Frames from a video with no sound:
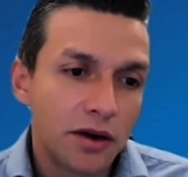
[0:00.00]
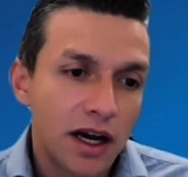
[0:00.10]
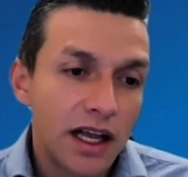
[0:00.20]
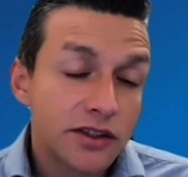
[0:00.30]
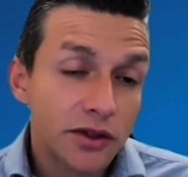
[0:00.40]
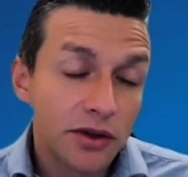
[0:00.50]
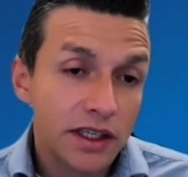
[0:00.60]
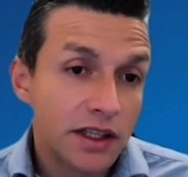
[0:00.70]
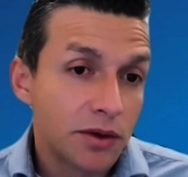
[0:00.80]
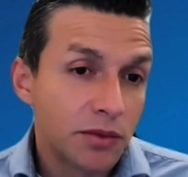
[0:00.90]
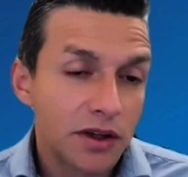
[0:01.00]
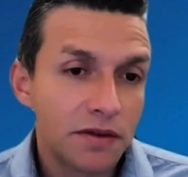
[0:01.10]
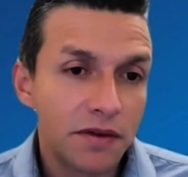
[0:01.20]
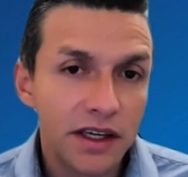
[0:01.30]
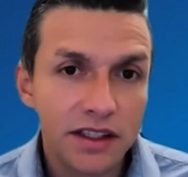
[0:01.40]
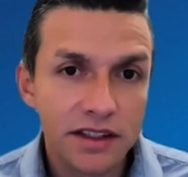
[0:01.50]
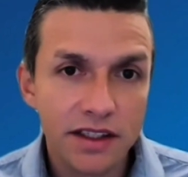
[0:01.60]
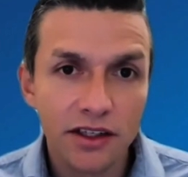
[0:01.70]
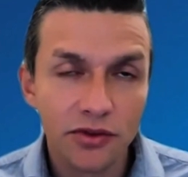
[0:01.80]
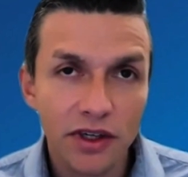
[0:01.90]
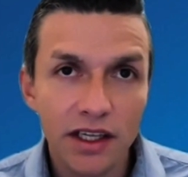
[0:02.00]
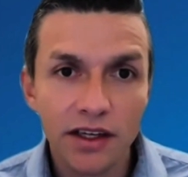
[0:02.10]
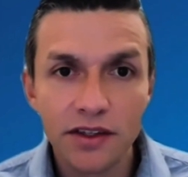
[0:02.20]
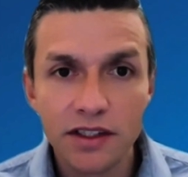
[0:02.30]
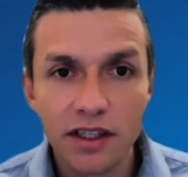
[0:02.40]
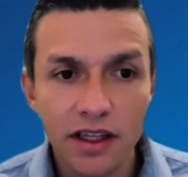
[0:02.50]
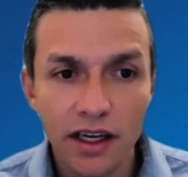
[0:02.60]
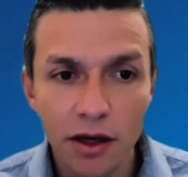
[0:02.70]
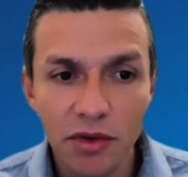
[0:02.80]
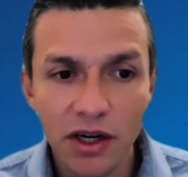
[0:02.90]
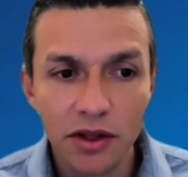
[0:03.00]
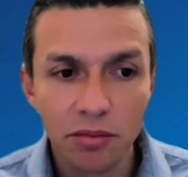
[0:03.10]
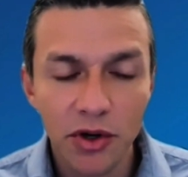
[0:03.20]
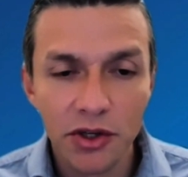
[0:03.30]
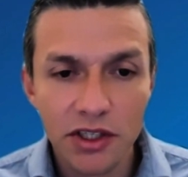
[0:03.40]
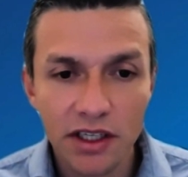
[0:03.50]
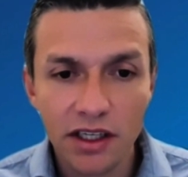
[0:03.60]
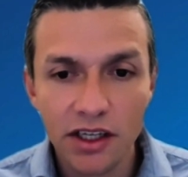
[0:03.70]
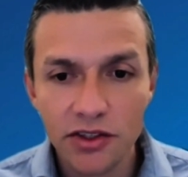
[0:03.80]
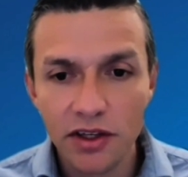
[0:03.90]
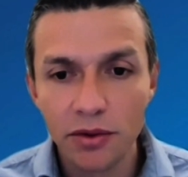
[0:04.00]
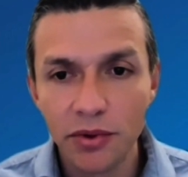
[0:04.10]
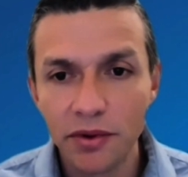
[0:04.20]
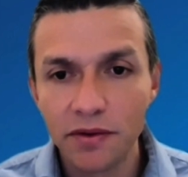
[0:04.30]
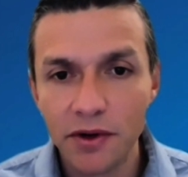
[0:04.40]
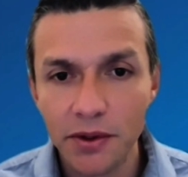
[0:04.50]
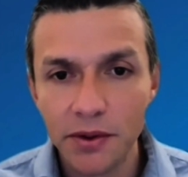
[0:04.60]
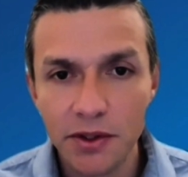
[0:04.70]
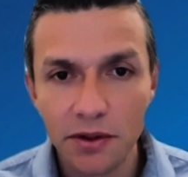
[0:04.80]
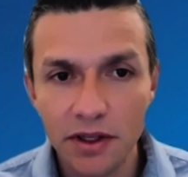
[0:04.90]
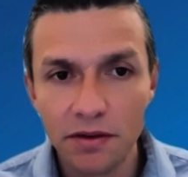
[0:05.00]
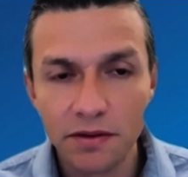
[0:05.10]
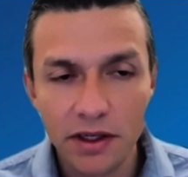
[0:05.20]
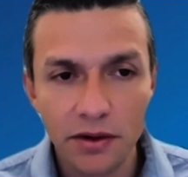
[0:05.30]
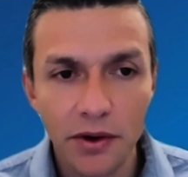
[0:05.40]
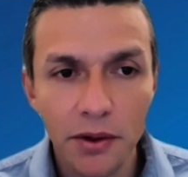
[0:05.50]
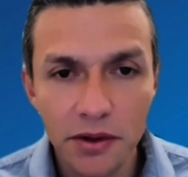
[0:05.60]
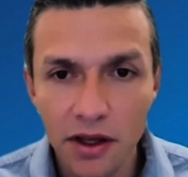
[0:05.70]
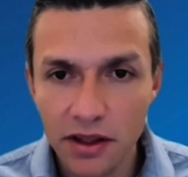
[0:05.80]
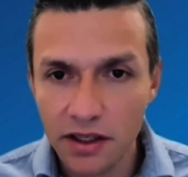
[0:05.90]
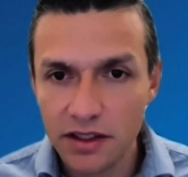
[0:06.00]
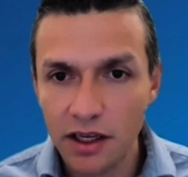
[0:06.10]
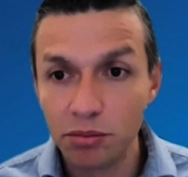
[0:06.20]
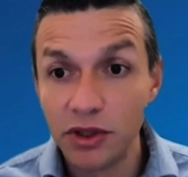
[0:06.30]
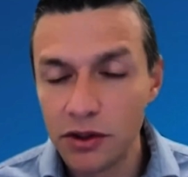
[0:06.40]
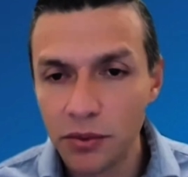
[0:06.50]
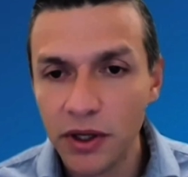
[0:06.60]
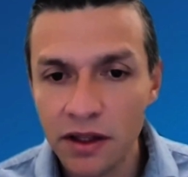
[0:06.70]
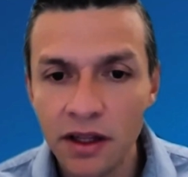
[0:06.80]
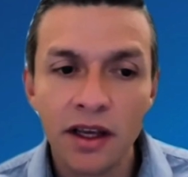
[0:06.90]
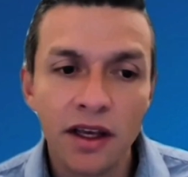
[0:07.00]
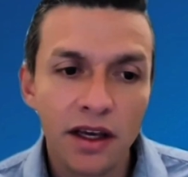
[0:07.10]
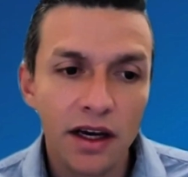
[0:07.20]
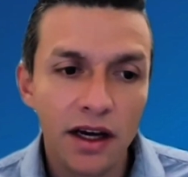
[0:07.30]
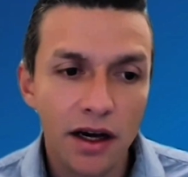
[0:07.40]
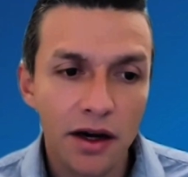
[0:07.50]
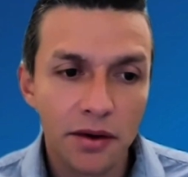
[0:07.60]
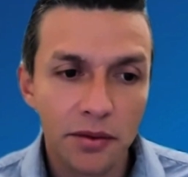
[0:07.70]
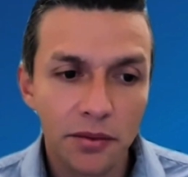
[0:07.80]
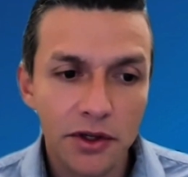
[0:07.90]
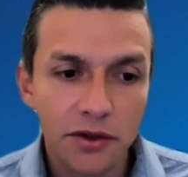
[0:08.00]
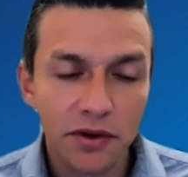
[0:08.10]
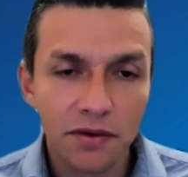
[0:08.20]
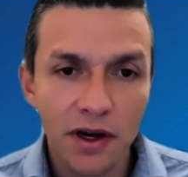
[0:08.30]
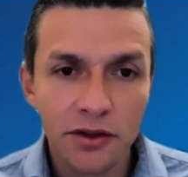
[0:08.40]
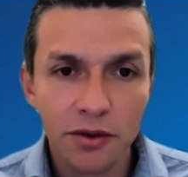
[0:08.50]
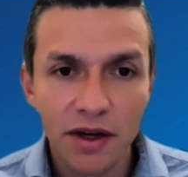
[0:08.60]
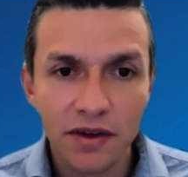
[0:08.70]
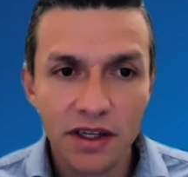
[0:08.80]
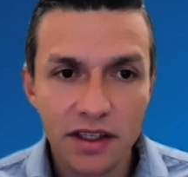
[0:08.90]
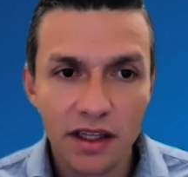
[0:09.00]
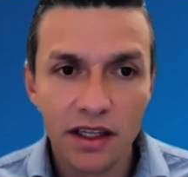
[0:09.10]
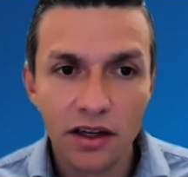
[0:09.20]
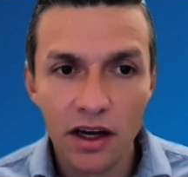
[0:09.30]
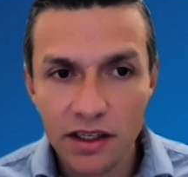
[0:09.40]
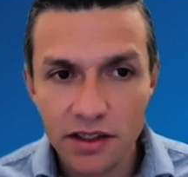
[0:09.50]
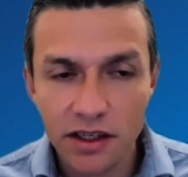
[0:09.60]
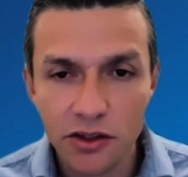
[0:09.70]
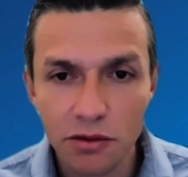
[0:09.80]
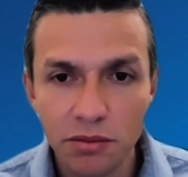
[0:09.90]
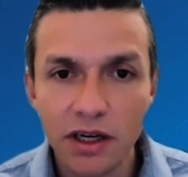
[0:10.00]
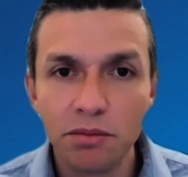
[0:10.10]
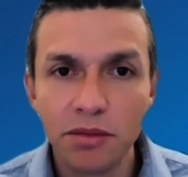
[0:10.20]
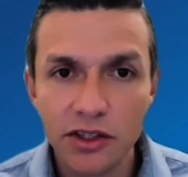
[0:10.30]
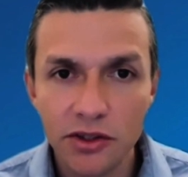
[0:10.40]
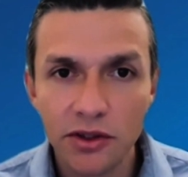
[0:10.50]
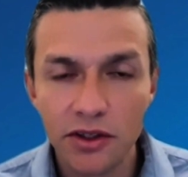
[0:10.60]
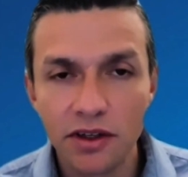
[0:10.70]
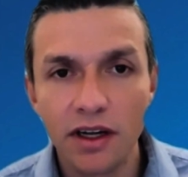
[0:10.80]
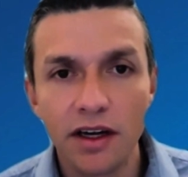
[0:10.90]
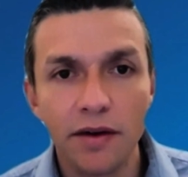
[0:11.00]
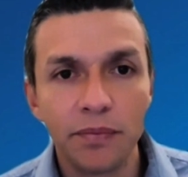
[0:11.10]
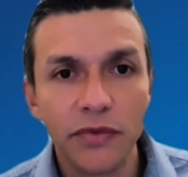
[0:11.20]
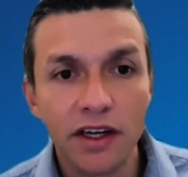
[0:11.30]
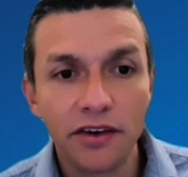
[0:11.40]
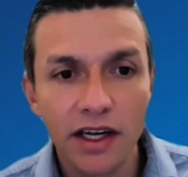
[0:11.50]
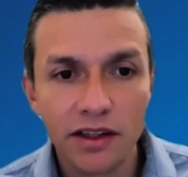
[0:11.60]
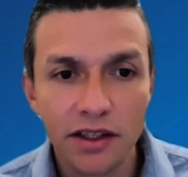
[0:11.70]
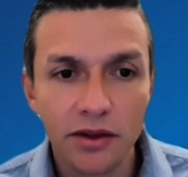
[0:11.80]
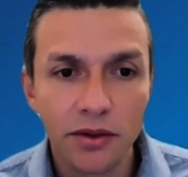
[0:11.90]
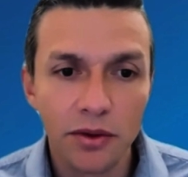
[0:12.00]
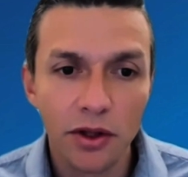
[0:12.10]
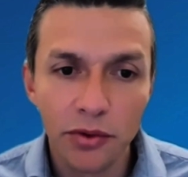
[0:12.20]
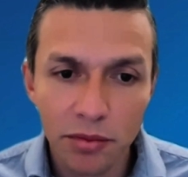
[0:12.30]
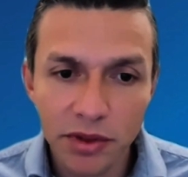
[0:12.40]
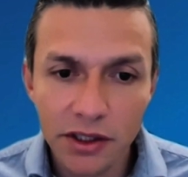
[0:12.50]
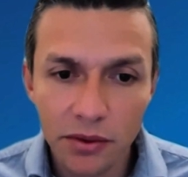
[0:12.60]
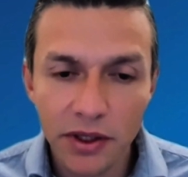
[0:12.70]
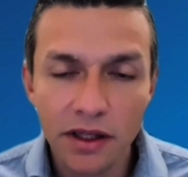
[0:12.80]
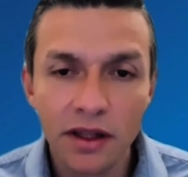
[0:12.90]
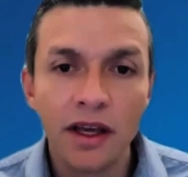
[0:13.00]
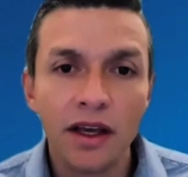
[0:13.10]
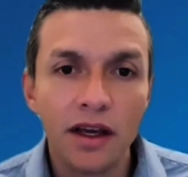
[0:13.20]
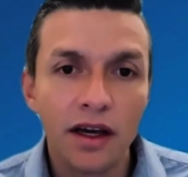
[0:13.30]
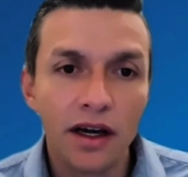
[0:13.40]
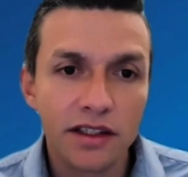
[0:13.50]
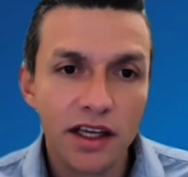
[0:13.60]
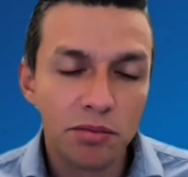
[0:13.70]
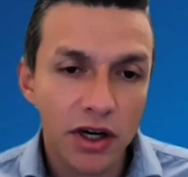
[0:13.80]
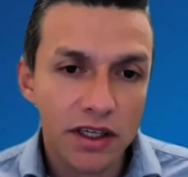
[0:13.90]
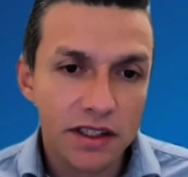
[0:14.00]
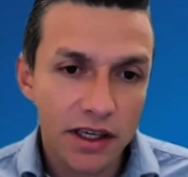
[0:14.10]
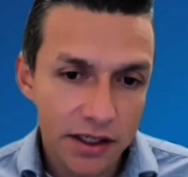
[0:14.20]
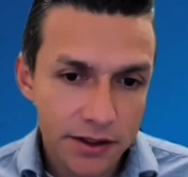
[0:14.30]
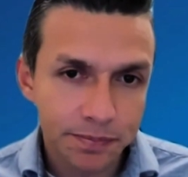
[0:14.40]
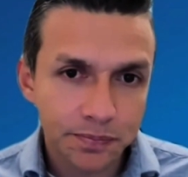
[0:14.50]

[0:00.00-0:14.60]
Also, I think one of the findings that is really interesting that came out of the project, initially we were focused on infant growth, things like birth weight, which we found some evidence that the non-essential metal mixture interacted to lower birth weight as hypothesized.